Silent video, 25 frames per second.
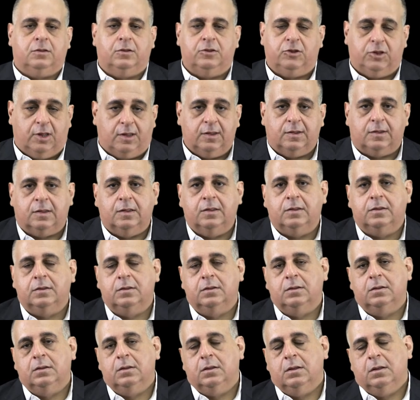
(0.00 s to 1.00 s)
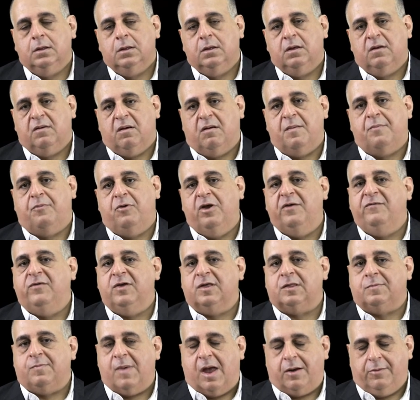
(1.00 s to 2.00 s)
to Jesus on a
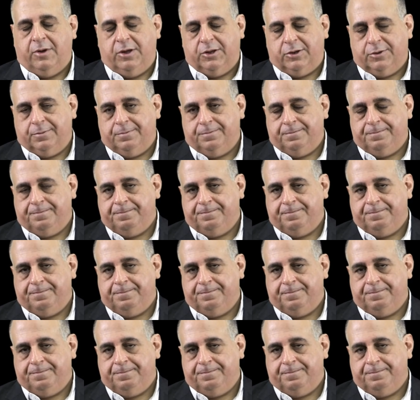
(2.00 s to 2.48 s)
previous marriage.